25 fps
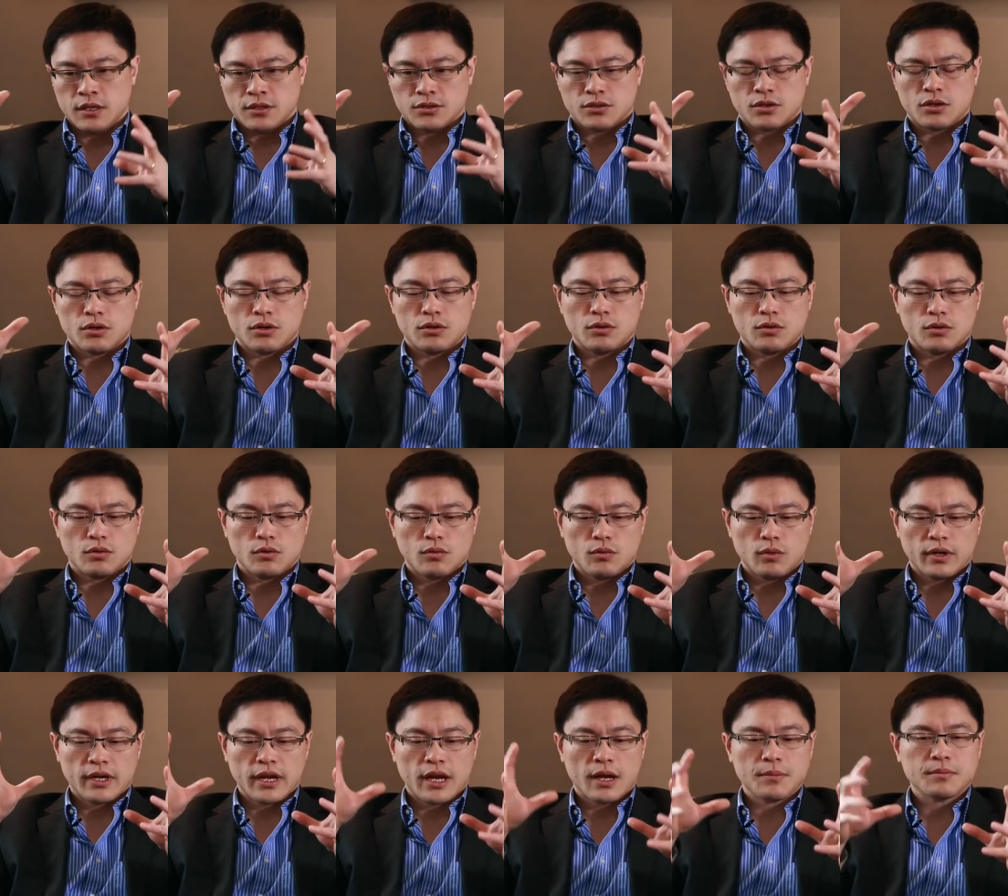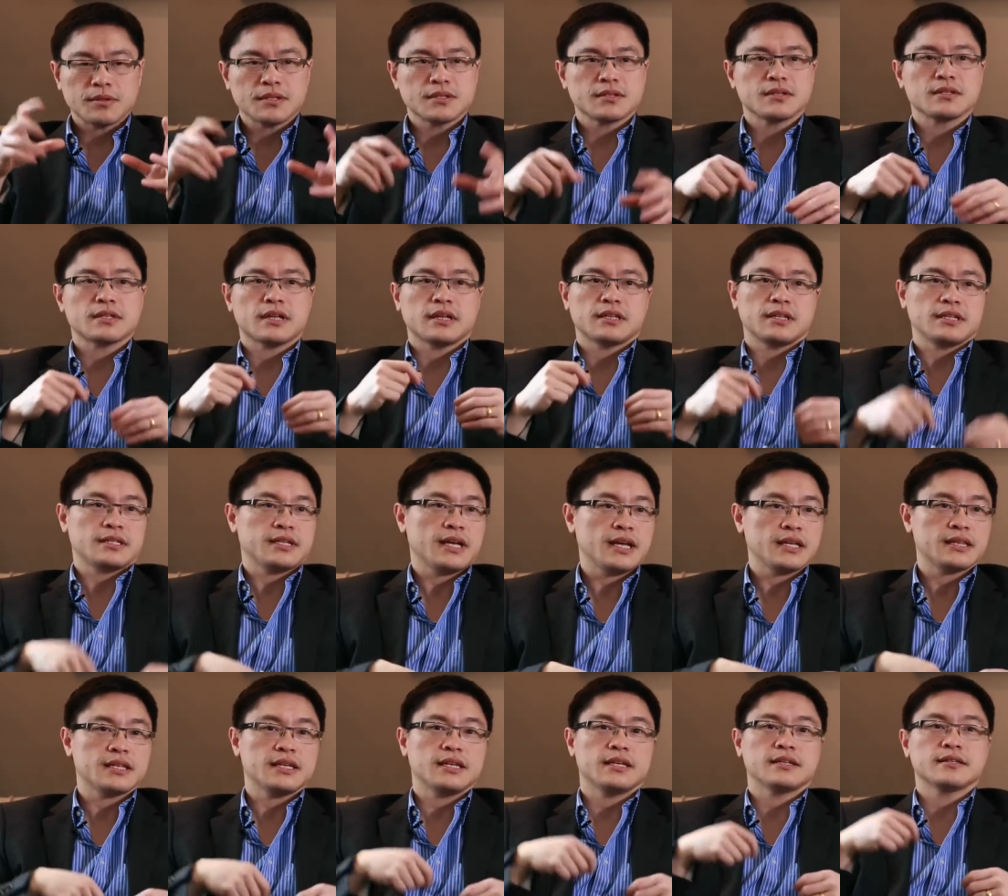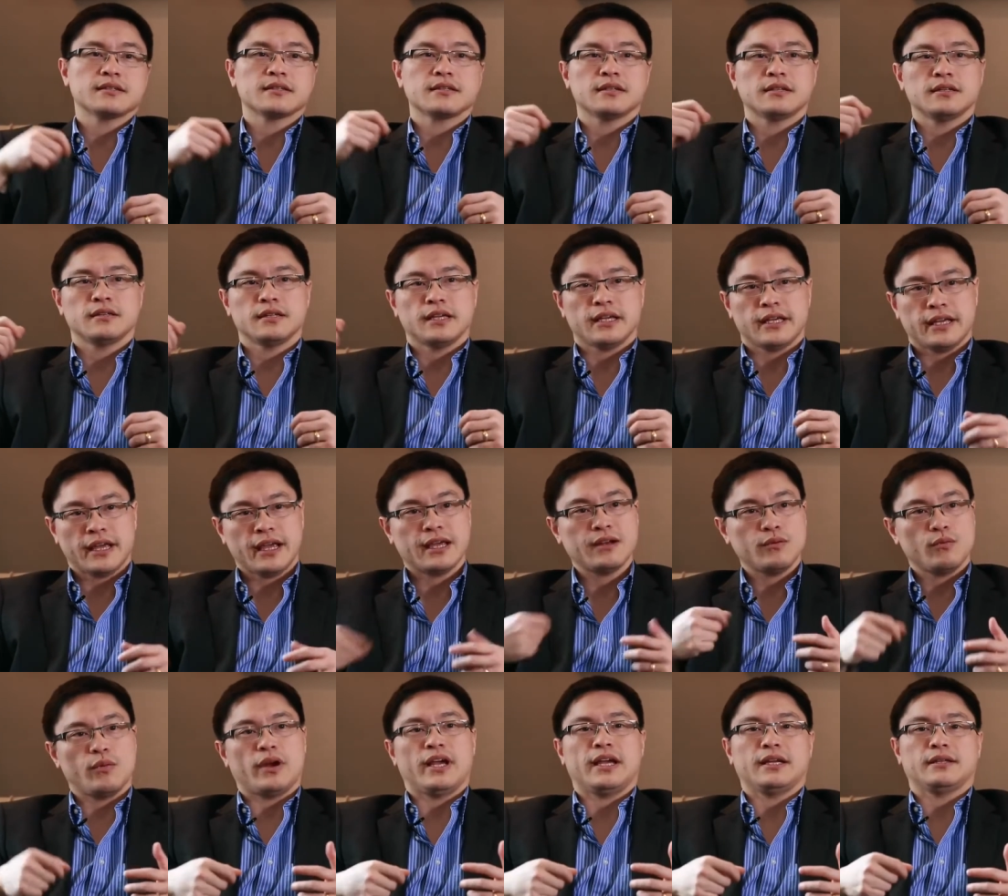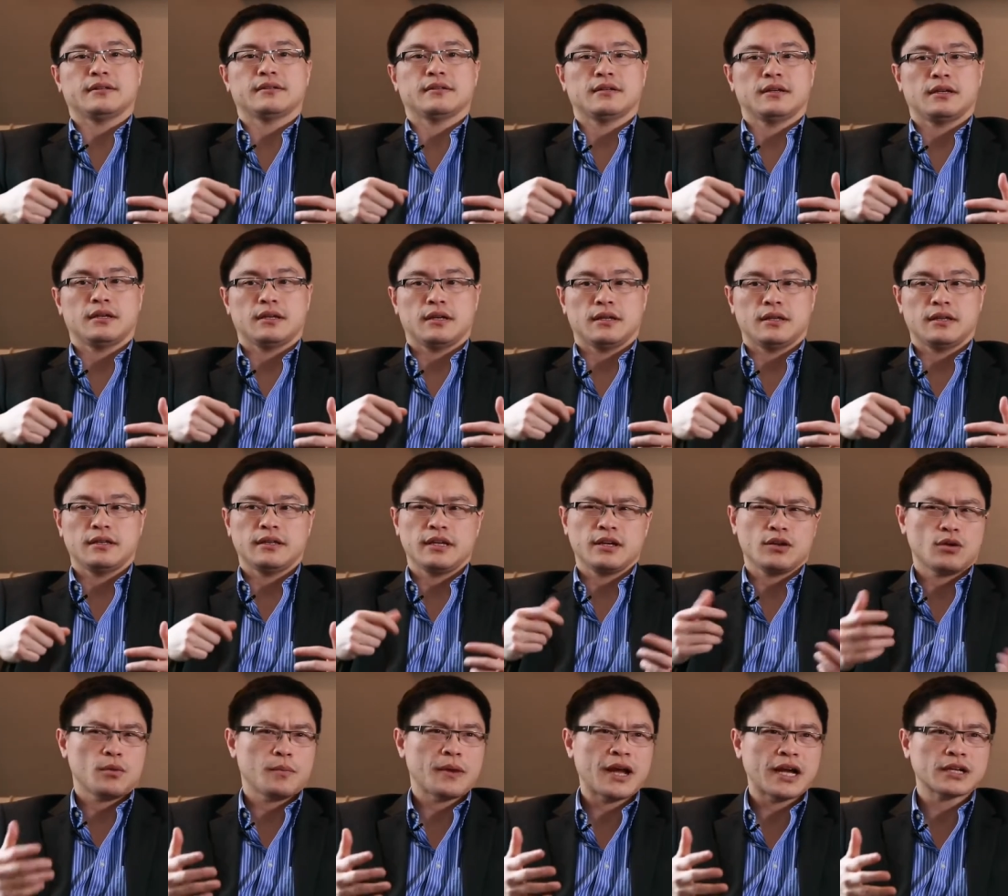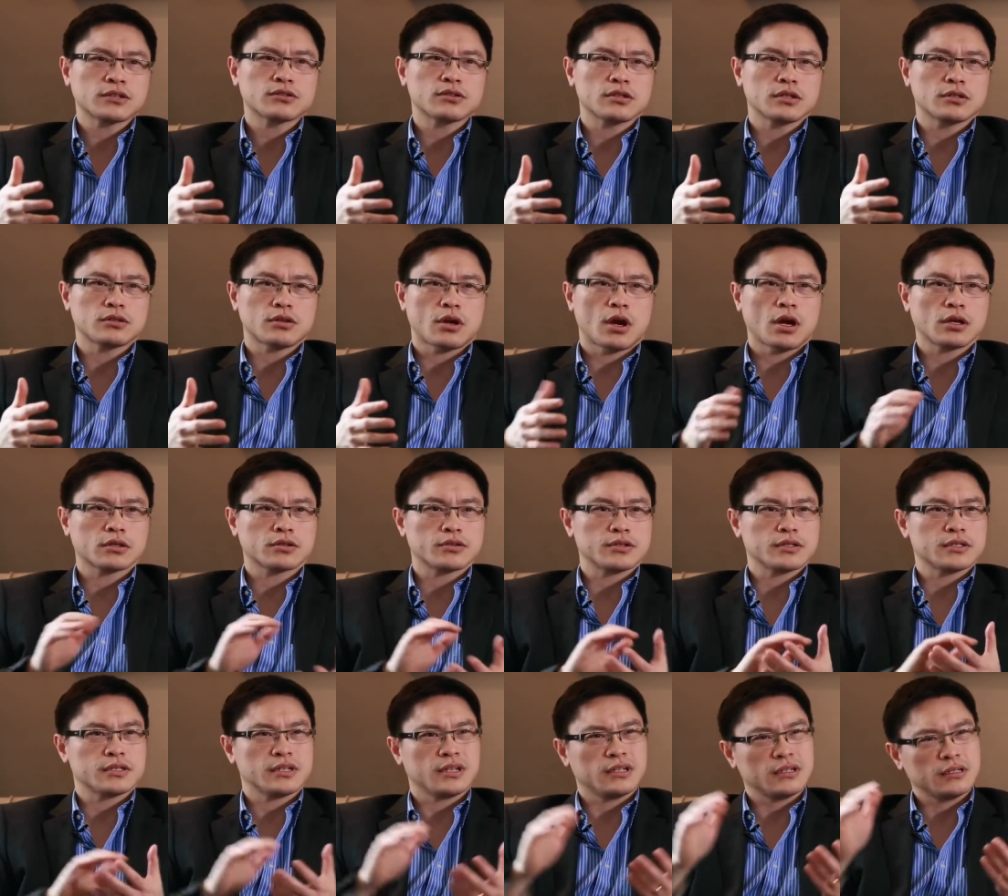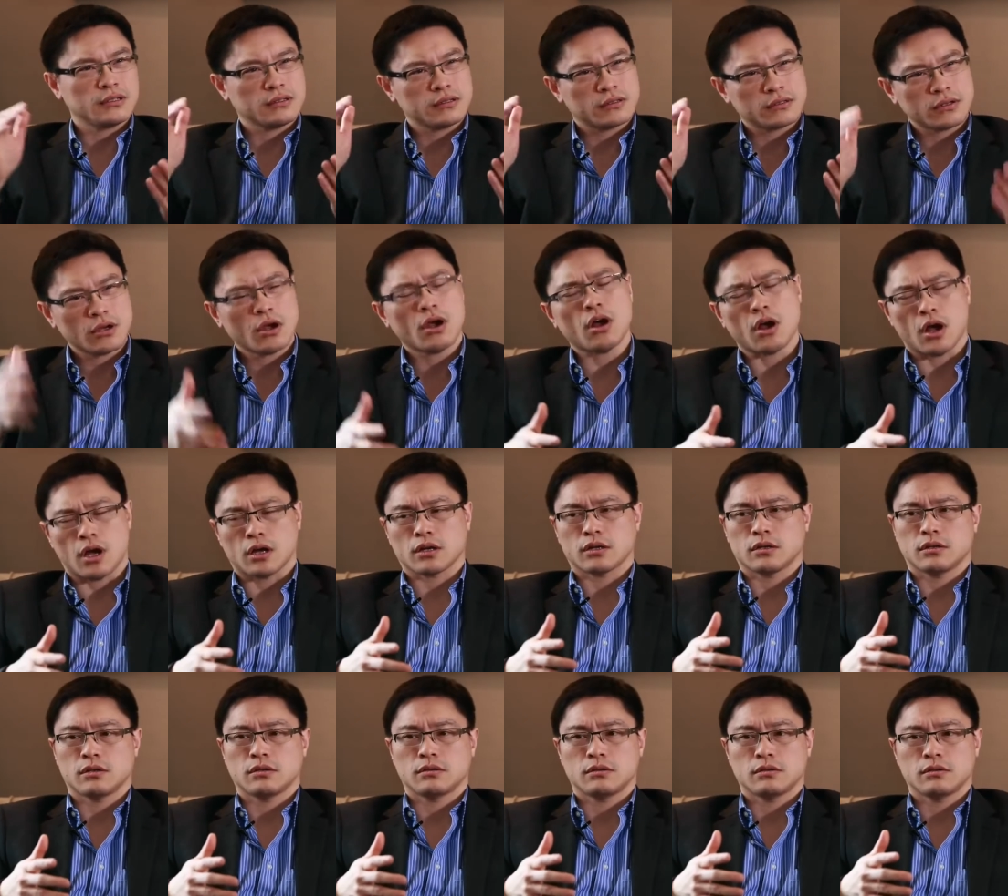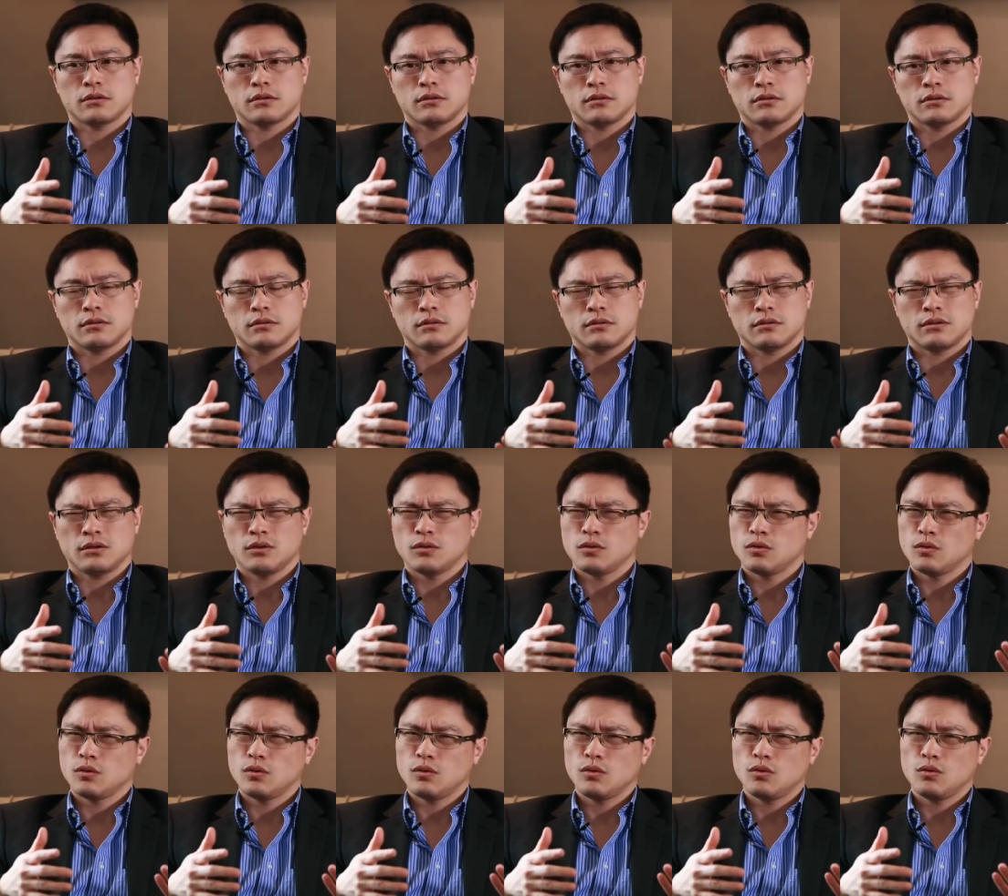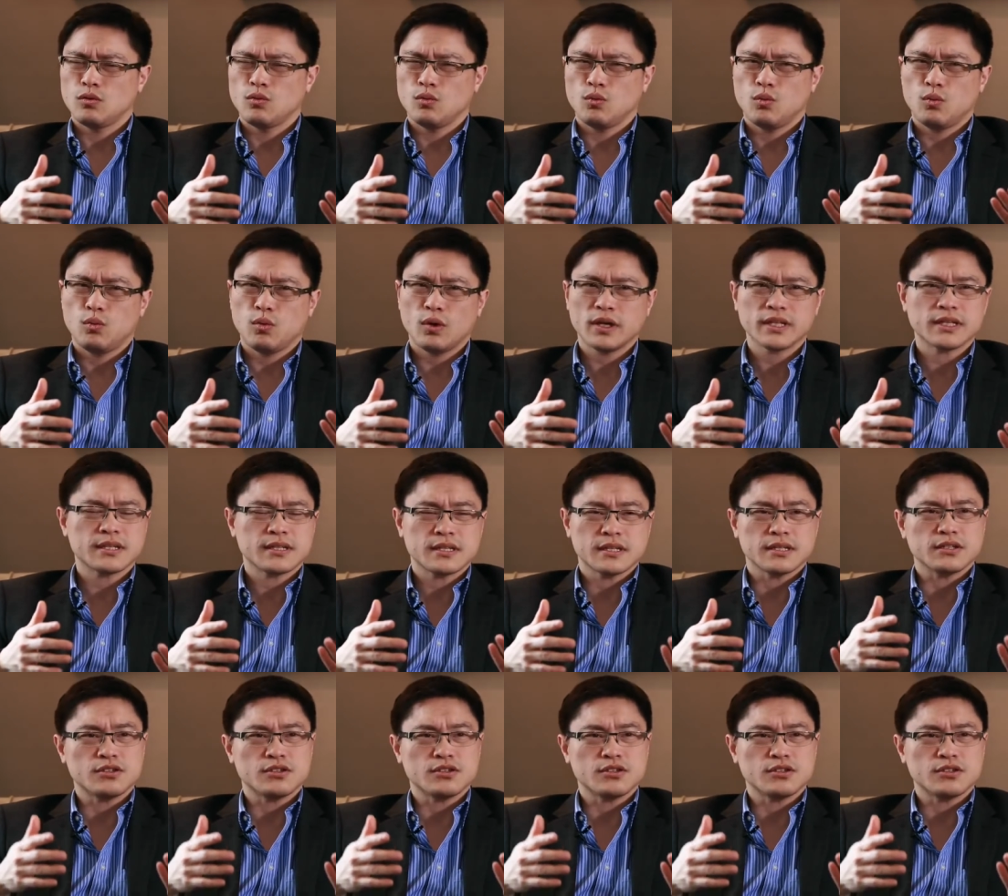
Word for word: So what happens is that they take the insulin, they gain weight, and they go back to the doctor and say, Doc, what's